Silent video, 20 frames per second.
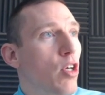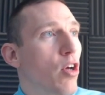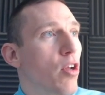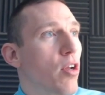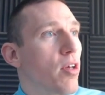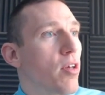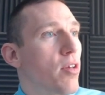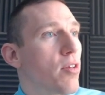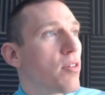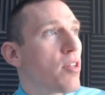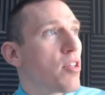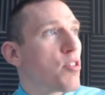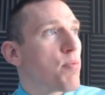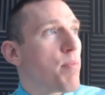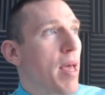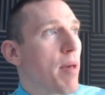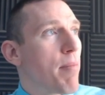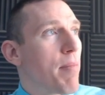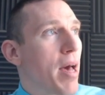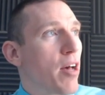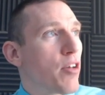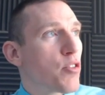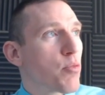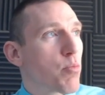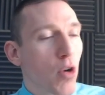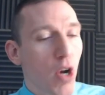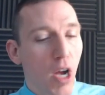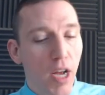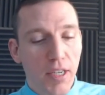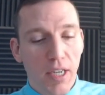go to the Spamhaus
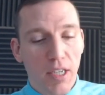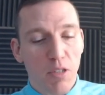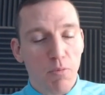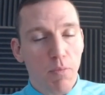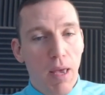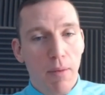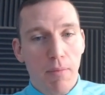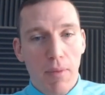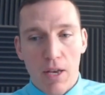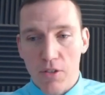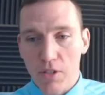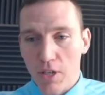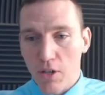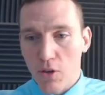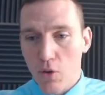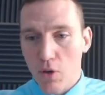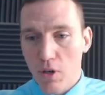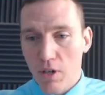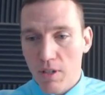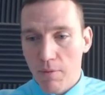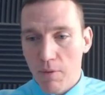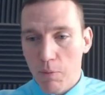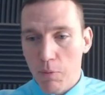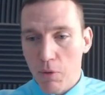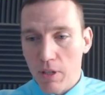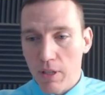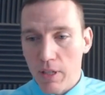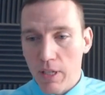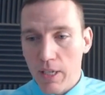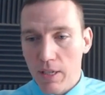project spamhaus.org let me put a
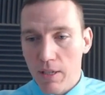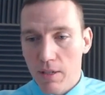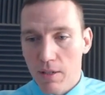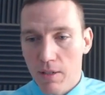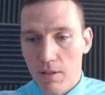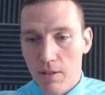link